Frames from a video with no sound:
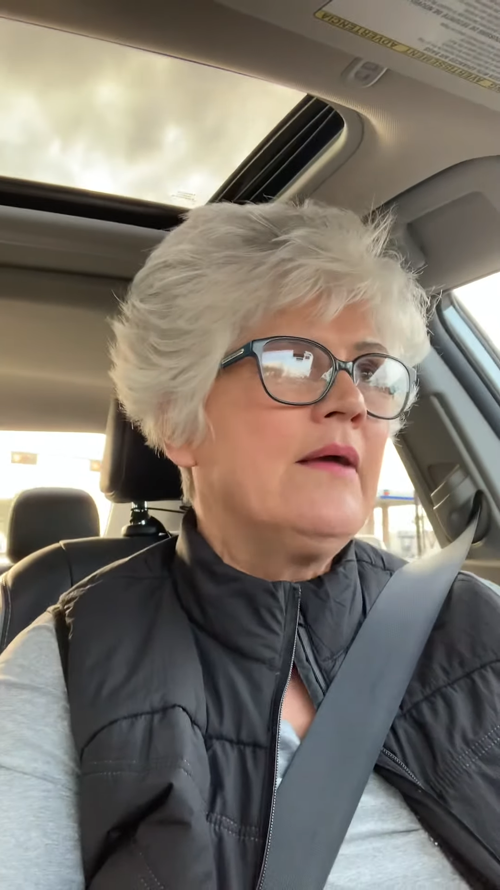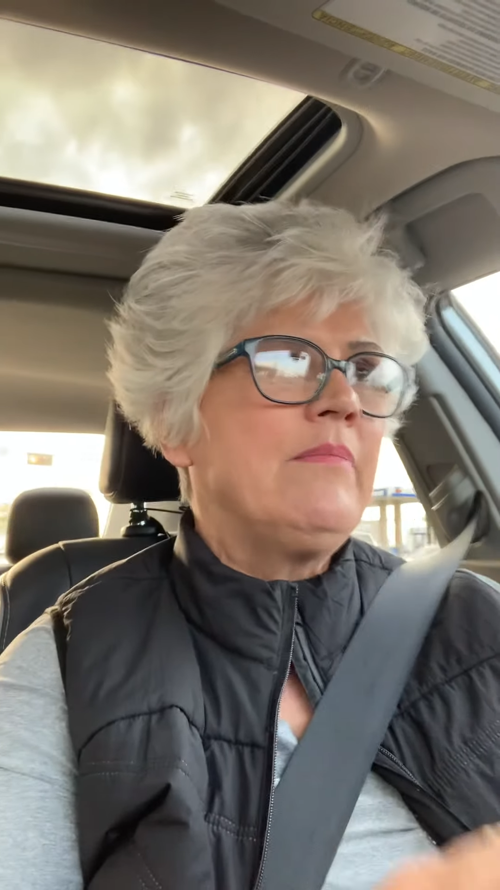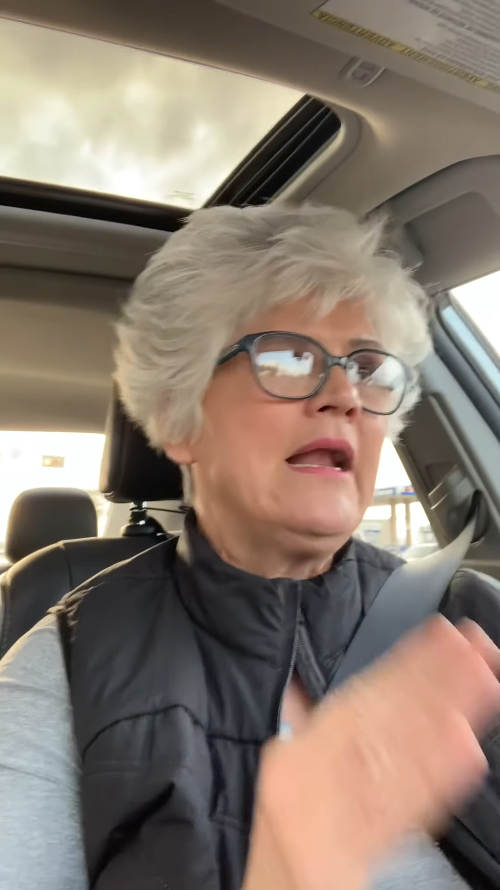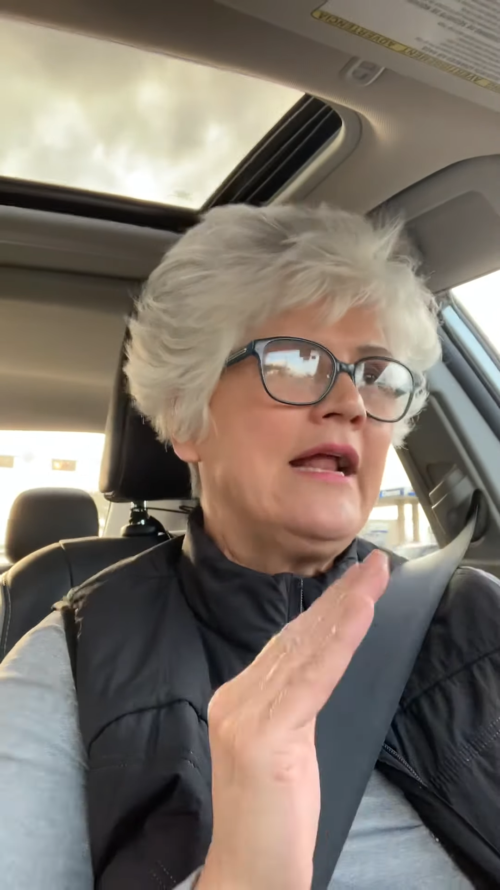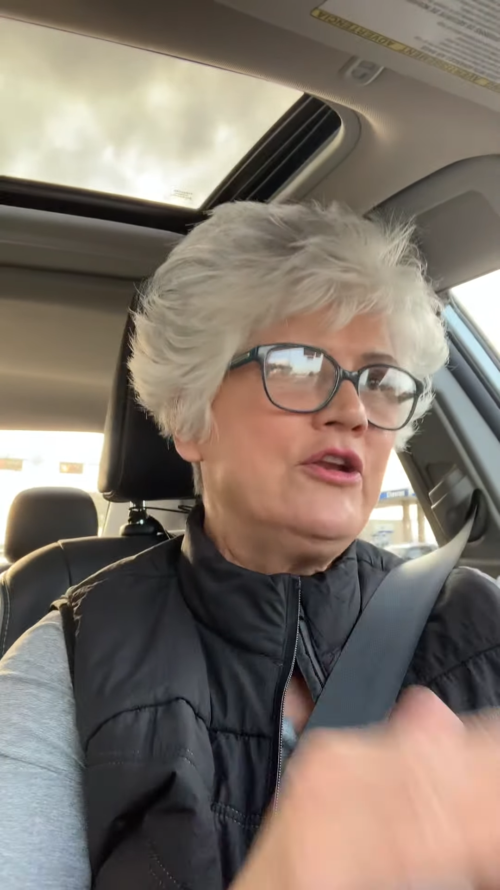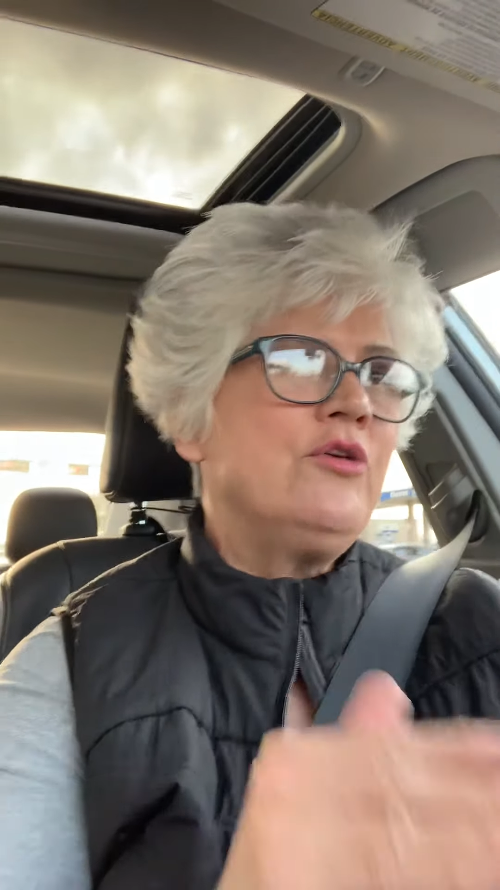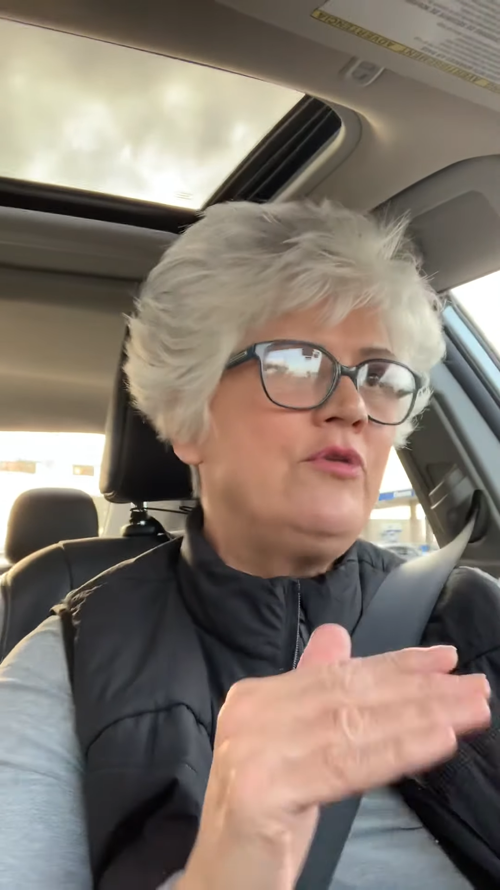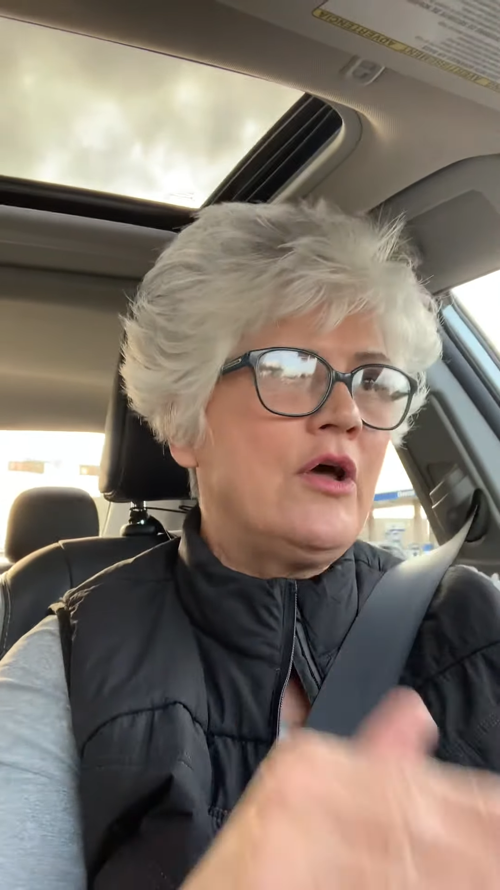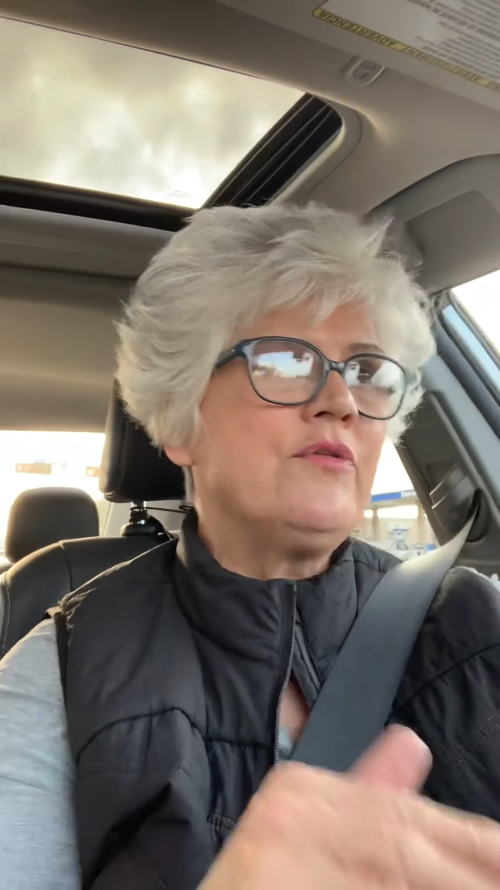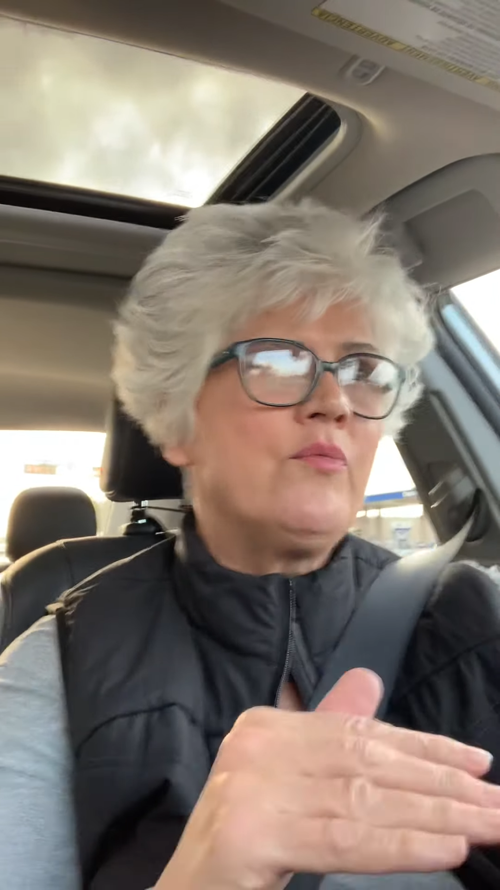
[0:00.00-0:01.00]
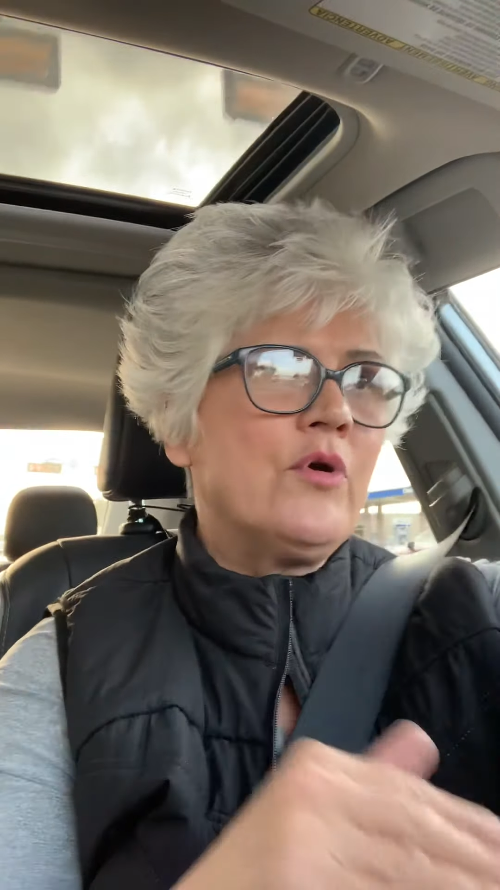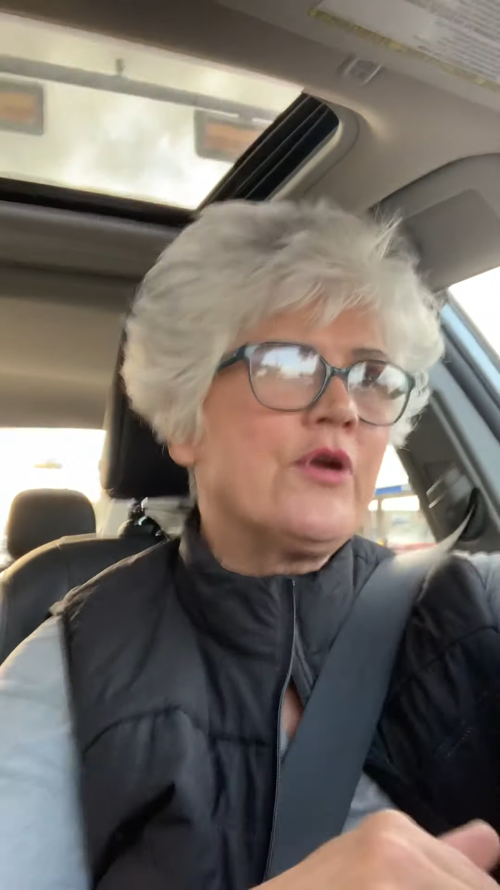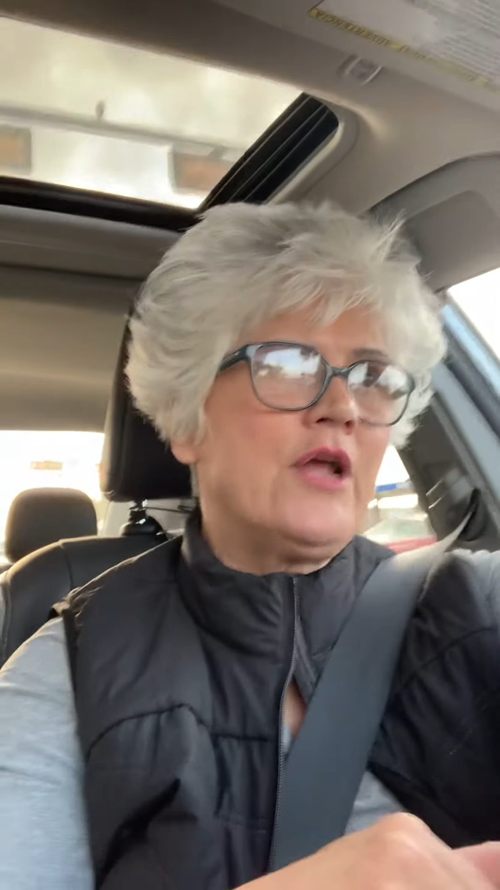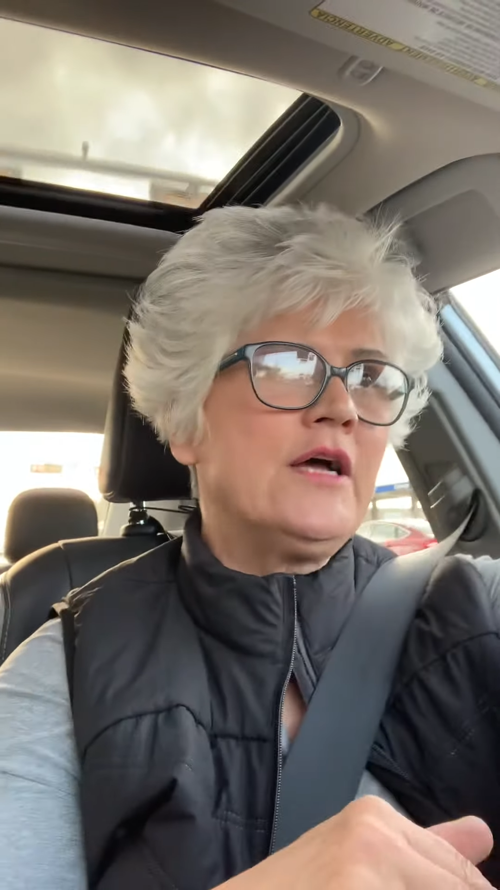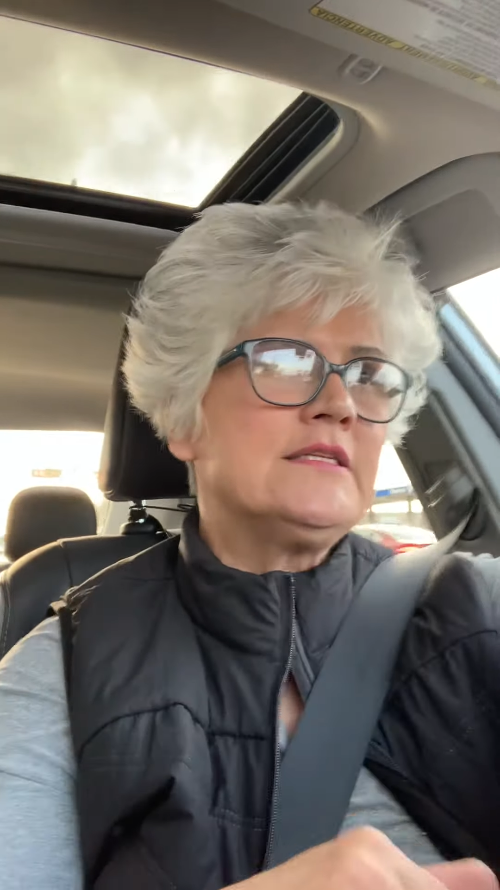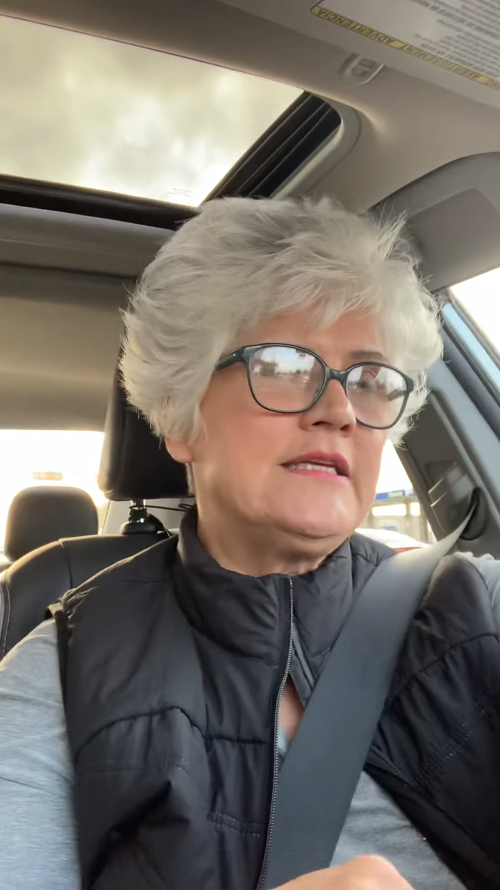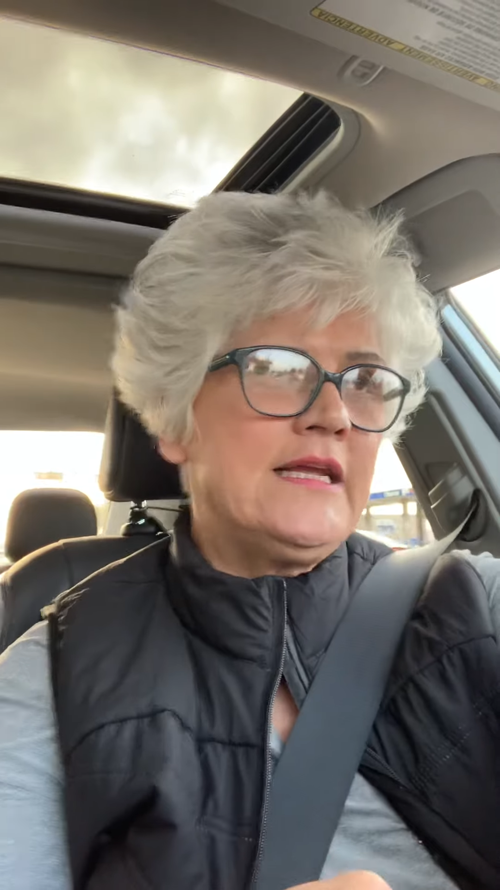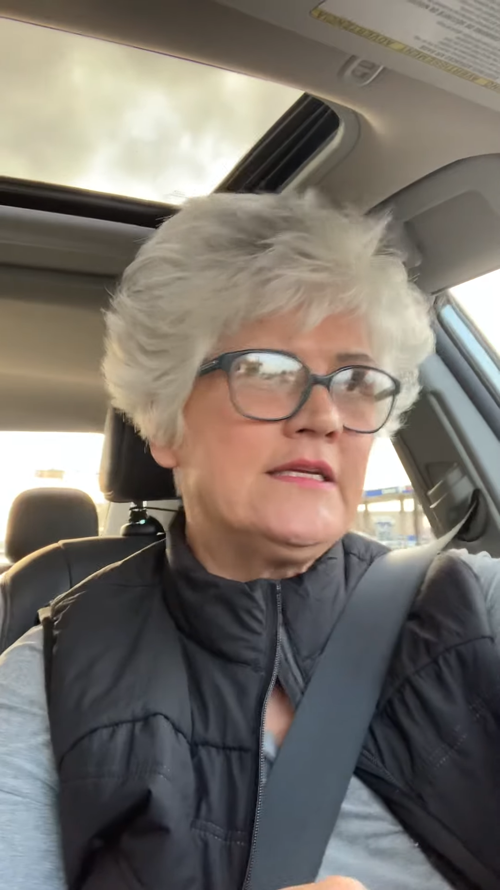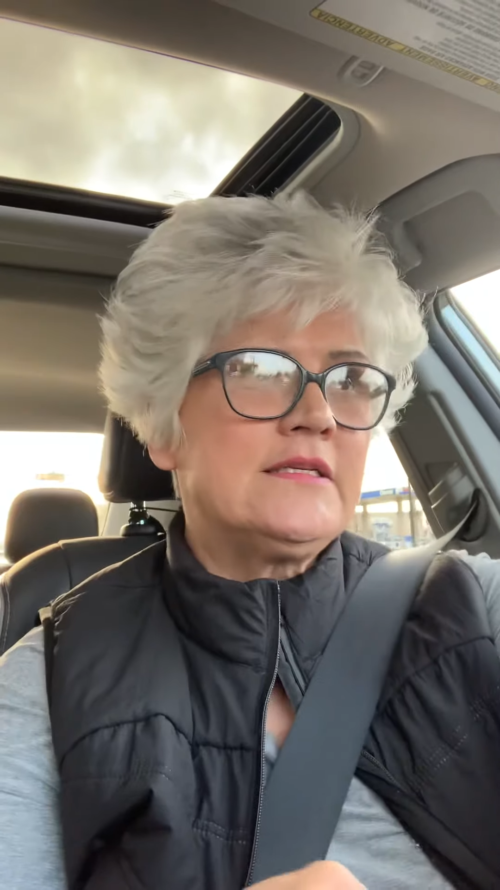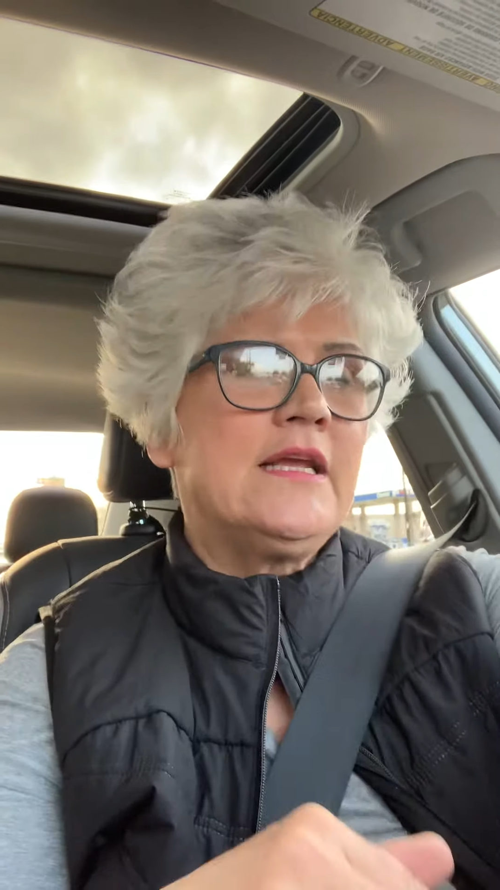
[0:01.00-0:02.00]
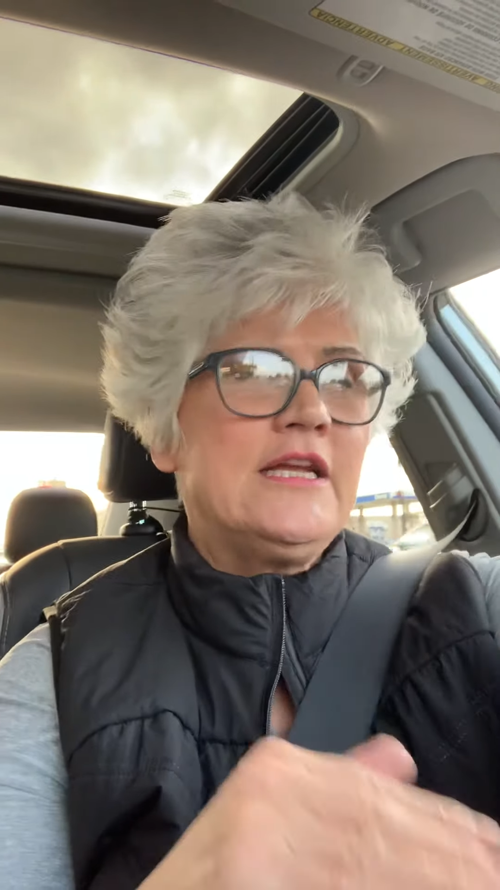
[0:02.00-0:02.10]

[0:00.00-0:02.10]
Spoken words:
But I do know the Word of God says